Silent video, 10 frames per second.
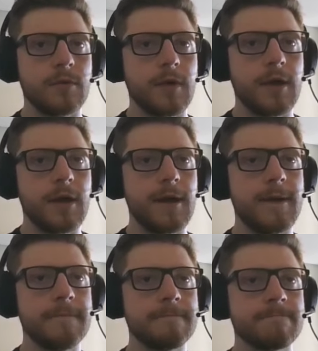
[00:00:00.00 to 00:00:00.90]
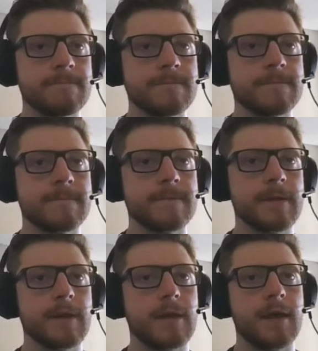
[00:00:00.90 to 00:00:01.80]
Okay,
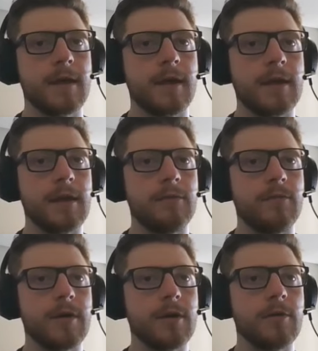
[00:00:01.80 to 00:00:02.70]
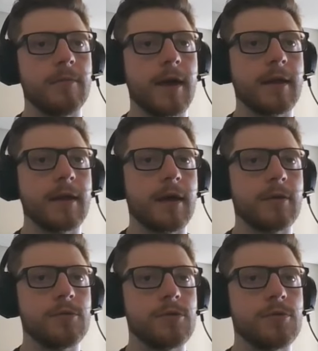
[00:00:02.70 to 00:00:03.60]
and if we go back
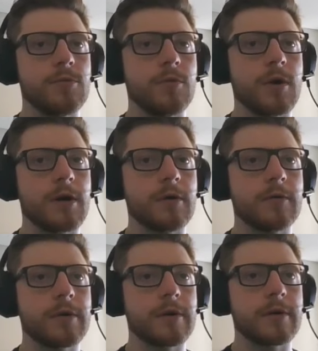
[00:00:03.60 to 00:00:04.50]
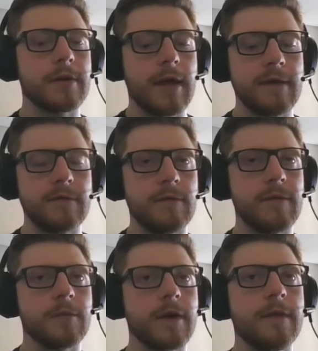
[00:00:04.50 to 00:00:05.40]
now to our test, if
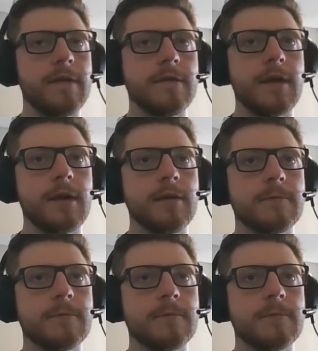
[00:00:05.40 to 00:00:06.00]
we run this thing,